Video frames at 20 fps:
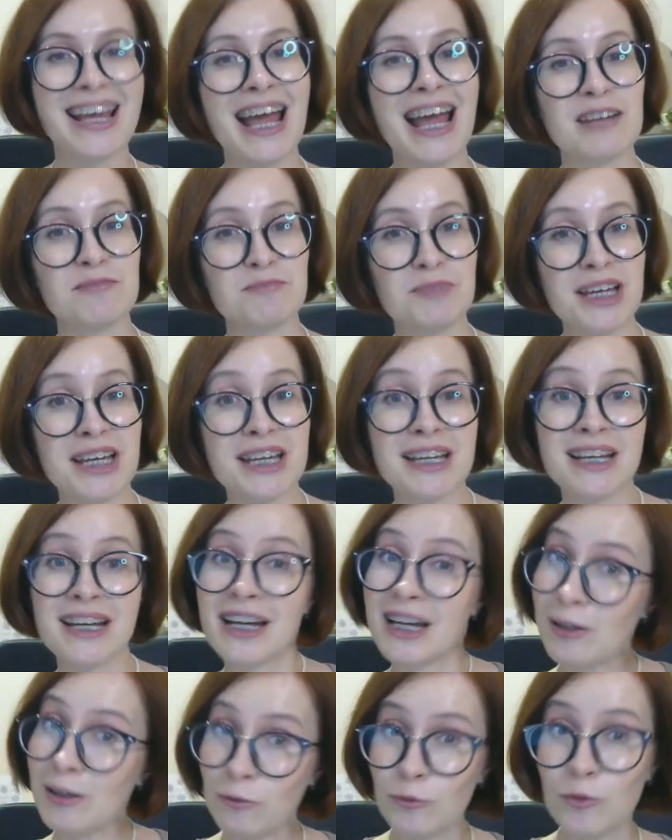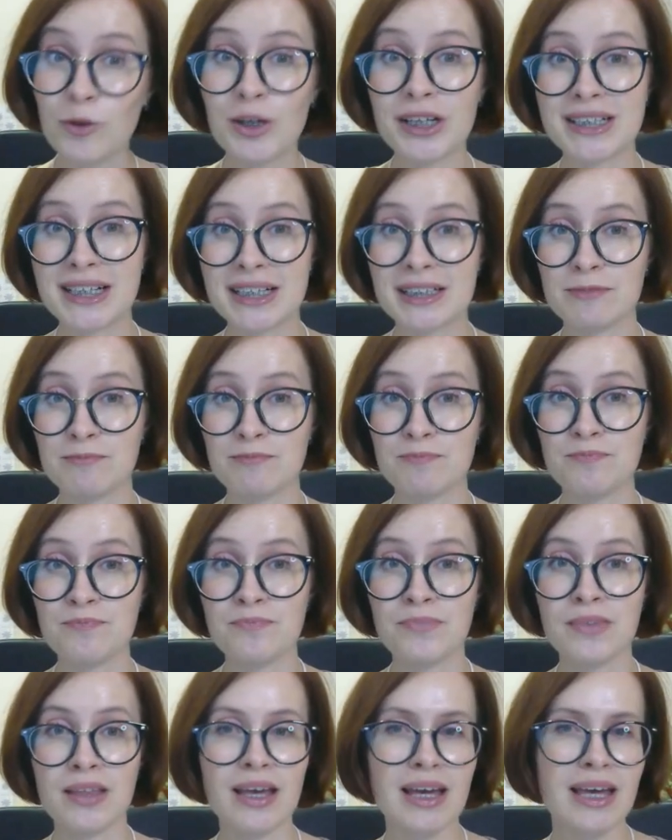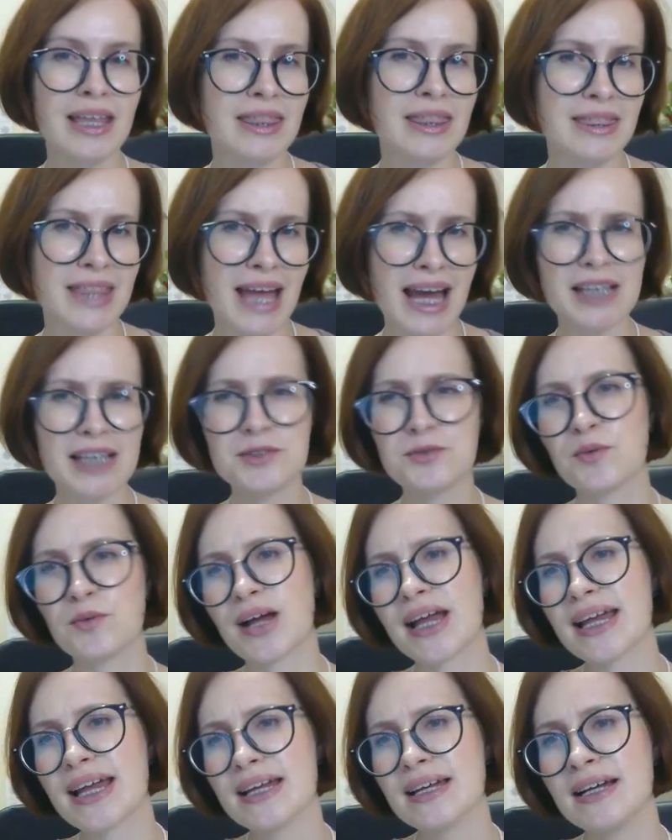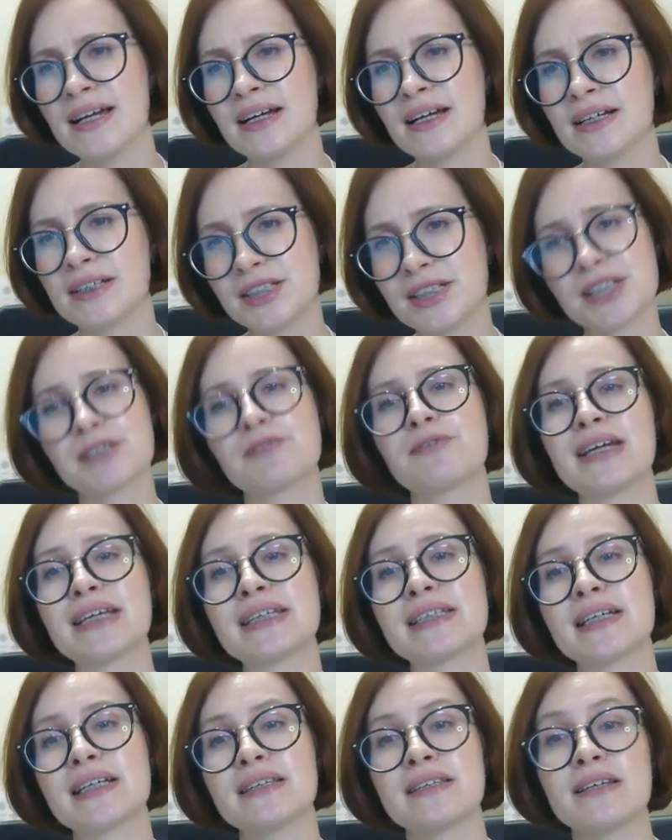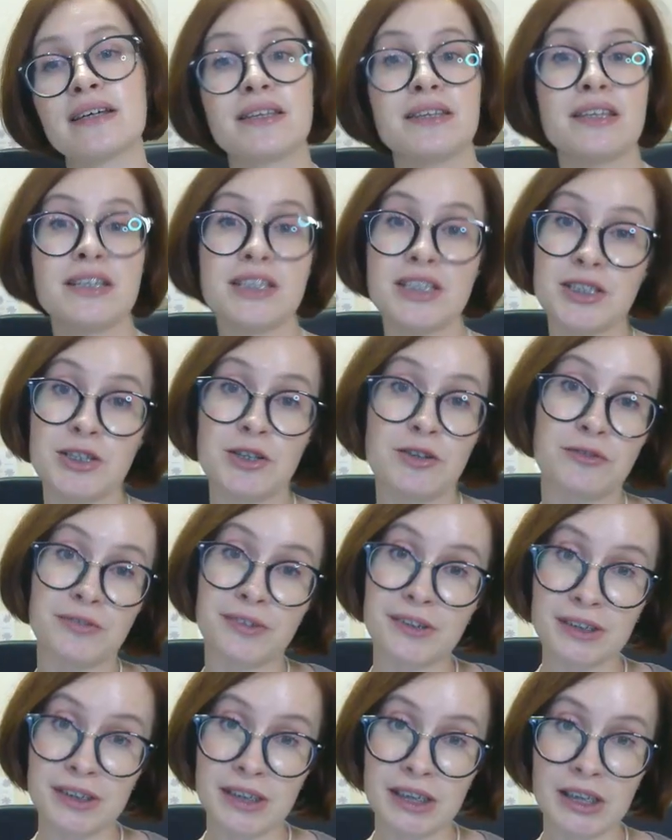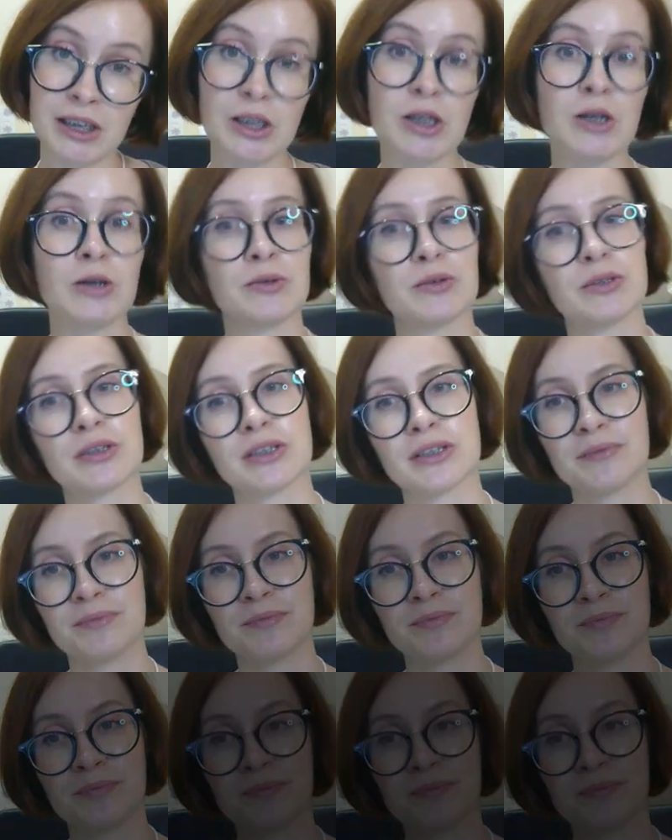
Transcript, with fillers: can be avoided. In that way, decreasing the server load.